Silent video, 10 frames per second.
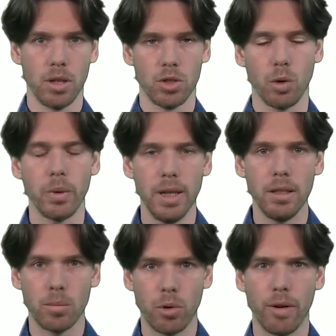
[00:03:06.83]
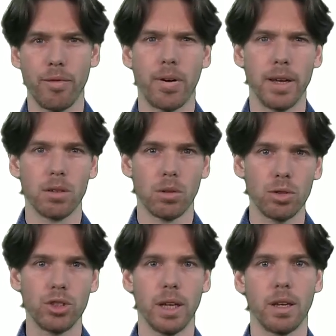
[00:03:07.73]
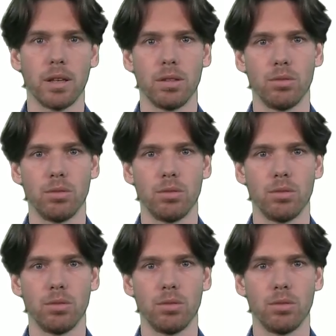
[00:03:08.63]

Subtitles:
So we need a more refined logic